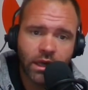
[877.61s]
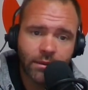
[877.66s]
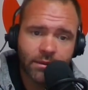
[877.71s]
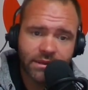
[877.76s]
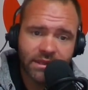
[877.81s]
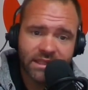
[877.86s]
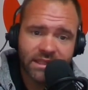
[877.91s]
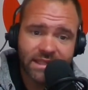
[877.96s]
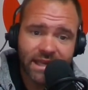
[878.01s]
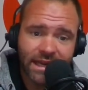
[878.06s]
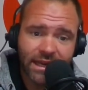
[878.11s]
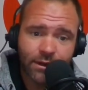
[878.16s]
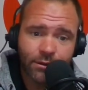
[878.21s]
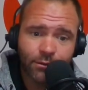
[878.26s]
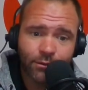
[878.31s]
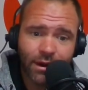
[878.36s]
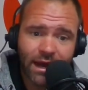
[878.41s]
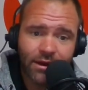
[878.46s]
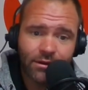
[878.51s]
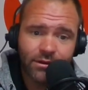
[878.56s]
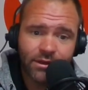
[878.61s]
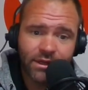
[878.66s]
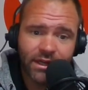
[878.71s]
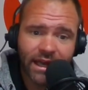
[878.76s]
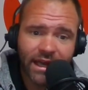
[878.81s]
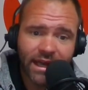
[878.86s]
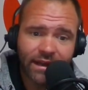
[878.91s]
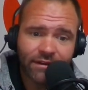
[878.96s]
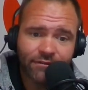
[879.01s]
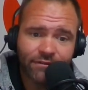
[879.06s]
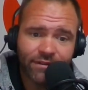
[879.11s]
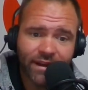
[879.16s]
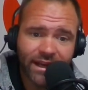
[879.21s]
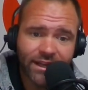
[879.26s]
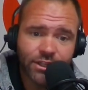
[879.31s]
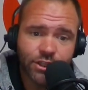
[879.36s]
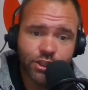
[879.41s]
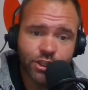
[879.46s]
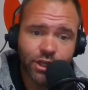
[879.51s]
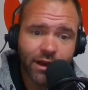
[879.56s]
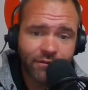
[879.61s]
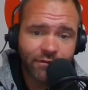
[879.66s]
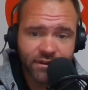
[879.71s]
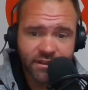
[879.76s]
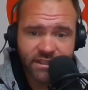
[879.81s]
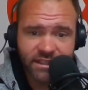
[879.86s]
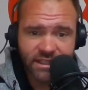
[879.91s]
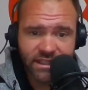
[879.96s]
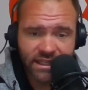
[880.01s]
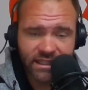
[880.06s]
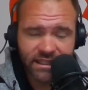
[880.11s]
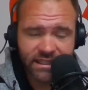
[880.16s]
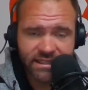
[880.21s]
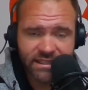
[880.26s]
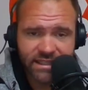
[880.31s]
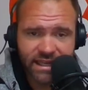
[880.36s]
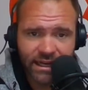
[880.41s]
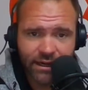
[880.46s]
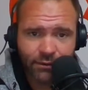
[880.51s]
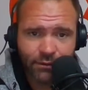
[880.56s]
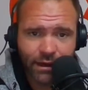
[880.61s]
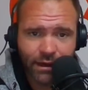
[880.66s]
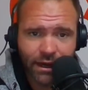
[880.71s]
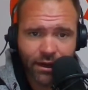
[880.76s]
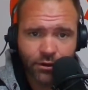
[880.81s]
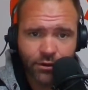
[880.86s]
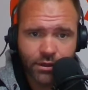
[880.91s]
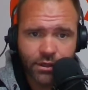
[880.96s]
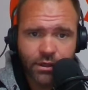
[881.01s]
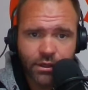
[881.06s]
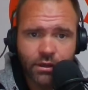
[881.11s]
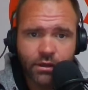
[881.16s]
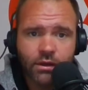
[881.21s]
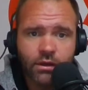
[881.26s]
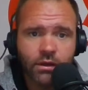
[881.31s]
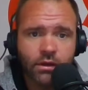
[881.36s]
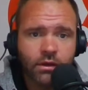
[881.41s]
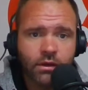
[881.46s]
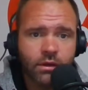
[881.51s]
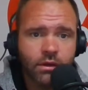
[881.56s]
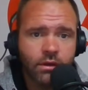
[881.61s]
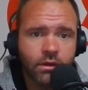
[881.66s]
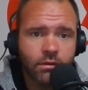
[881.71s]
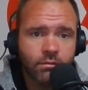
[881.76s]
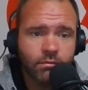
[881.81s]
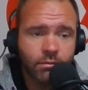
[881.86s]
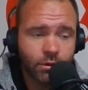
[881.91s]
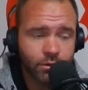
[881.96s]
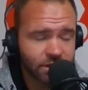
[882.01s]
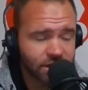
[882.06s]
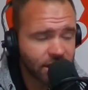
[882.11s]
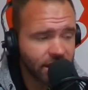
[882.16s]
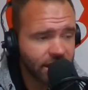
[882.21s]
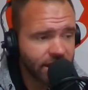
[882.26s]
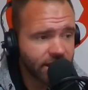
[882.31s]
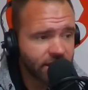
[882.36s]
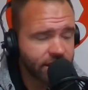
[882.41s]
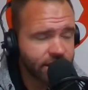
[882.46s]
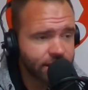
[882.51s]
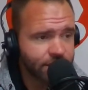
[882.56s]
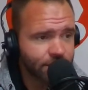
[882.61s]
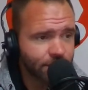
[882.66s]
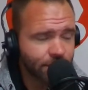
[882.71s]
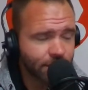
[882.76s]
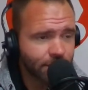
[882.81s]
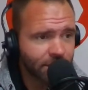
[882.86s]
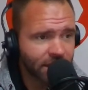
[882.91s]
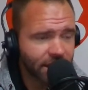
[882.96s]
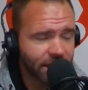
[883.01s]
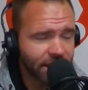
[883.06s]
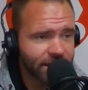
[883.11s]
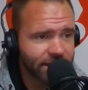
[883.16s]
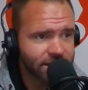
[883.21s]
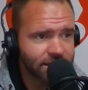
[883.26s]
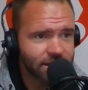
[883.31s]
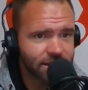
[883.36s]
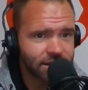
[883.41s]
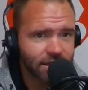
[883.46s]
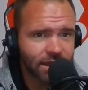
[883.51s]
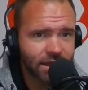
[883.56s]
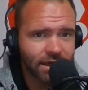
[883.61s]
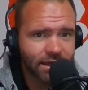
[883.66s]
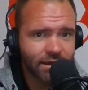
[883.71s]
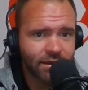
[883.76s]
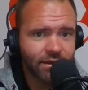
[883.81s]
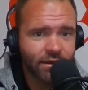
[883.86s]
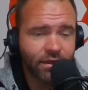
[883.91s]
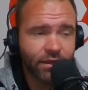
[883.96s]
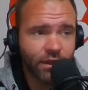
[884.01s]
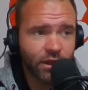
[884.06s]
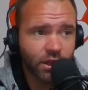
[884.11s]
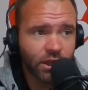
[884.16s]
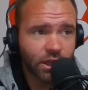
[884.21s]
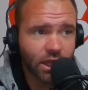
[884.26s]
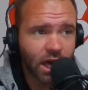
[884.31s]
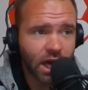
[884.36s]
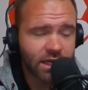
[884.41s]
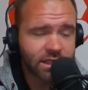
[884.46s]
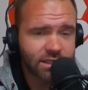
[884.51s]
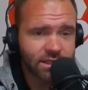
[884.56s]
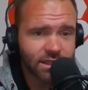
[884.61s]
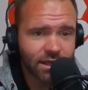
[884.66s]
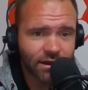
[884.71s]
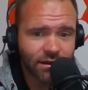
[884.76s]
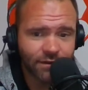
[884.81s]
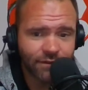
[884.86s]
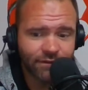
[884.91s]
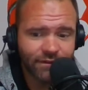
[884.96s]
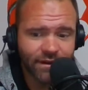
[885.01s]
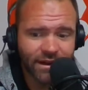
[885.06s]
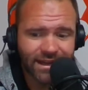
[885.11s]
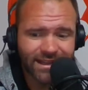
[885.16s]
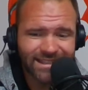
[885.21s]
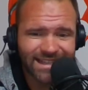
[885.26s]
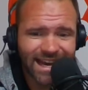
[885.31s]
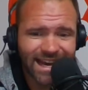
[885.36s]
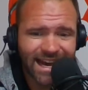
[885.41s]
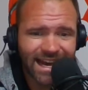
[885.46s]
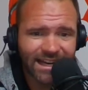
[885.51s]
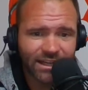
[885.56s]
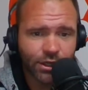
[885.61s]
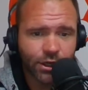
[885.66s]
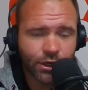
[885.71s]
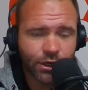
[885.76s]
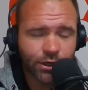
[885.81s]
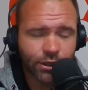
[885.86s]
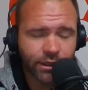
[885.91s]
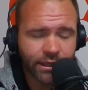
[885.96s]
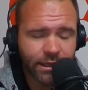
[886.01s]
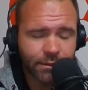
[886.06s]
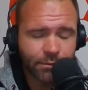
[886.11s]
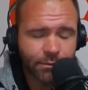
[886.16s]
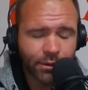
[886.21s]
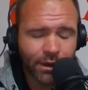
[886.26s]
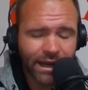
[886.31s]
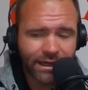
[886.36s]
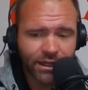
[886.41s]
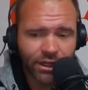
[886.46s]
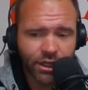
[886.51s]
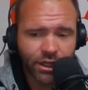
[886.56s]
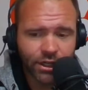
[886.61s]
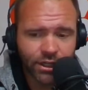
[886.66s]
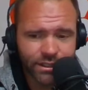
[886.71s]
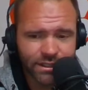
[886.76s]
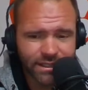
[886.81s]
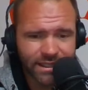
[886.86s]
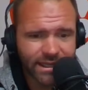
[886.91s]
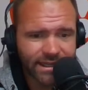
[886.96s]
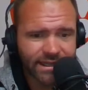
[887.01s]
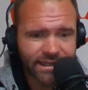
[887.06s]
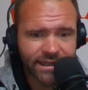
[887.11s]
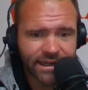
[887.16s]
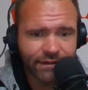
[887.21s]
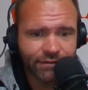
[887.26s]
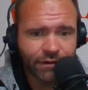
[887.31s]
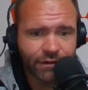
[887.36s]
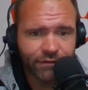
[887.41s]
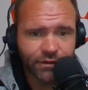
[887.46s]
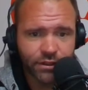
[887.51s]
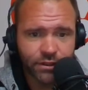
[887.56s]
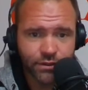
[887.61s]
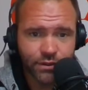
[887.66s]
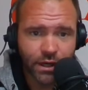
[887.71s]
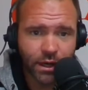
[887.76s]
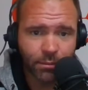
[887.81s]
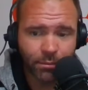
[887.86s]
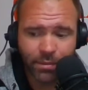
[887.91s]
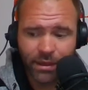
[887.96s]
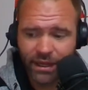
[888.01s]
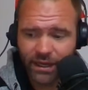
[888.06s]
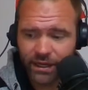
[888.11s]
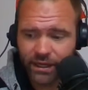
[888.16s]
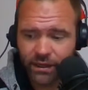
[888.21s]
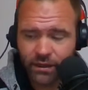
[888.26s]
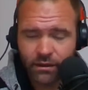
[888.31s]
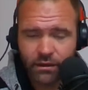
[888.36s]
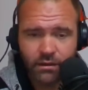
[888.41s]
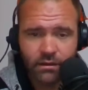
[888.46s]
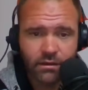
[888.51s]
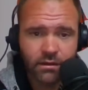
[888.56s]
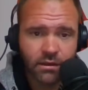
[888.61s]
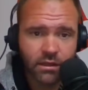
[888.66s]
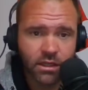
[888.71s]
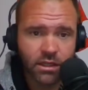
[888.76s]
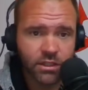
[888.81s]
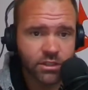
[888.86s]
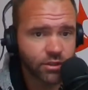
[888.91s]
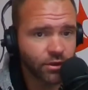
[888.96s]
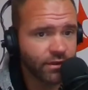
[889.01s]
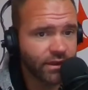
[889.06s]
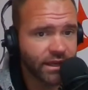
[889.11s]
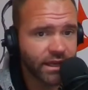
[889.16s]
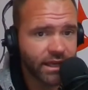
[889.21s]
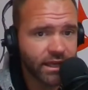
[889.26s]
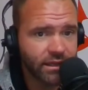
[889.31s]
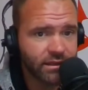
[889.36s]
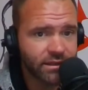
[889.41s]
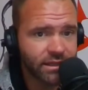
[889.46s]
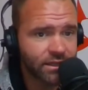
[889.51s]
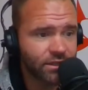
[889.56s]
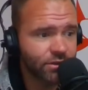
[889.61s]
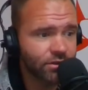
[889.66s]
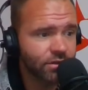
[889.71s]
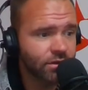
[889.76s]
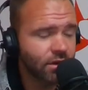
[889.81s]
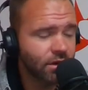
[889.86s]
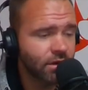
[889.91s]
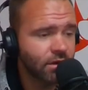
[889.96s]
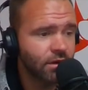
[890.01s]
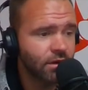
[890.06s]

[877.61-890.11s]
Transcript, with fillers: him in the second round and Van Jefferson in the second round, most likely to replace uh, the loss of Todd Gurley and Brandin Cooks. They didn't have a first round pick, so they didn't